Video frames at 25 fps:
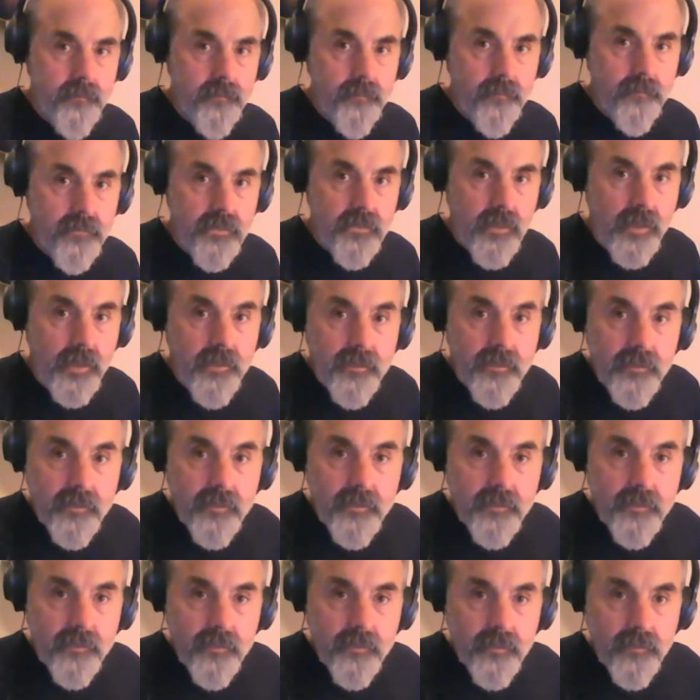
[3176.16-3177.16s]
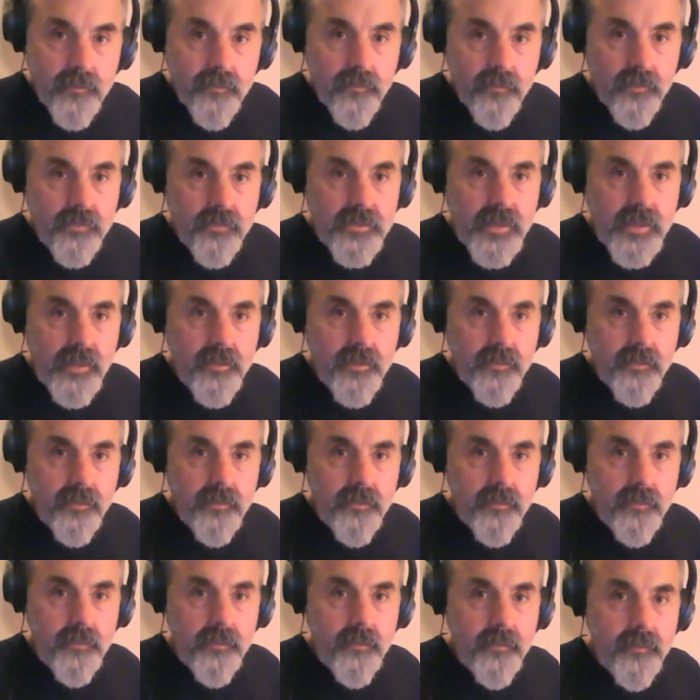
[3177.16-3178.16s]
Sorry, what was that?
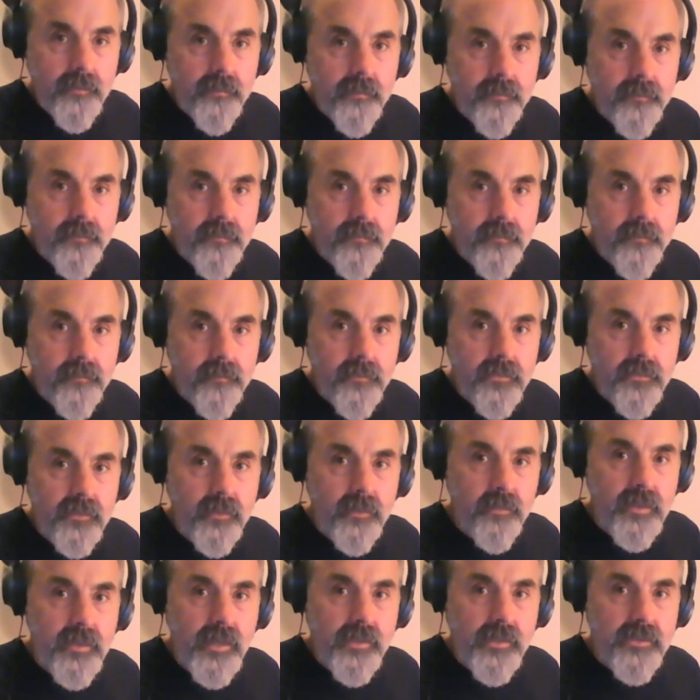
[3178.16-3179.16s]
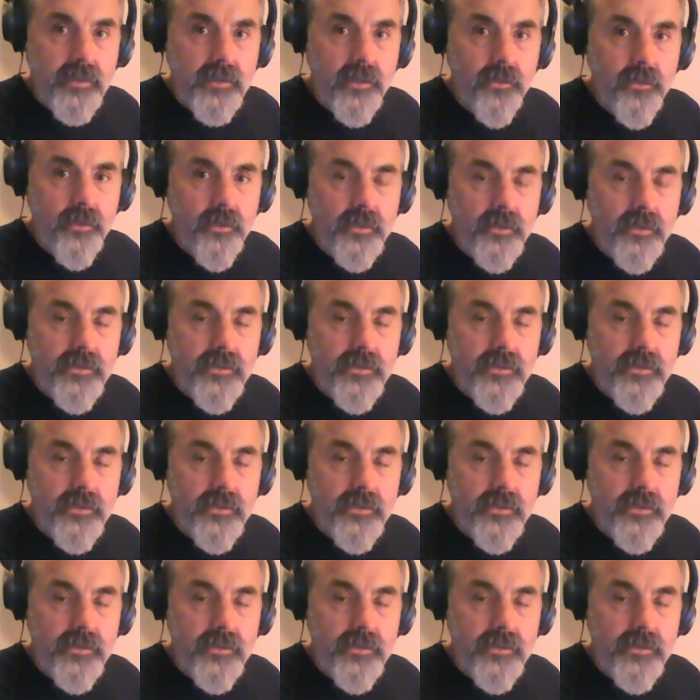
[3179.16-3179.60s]
Someone asked a question?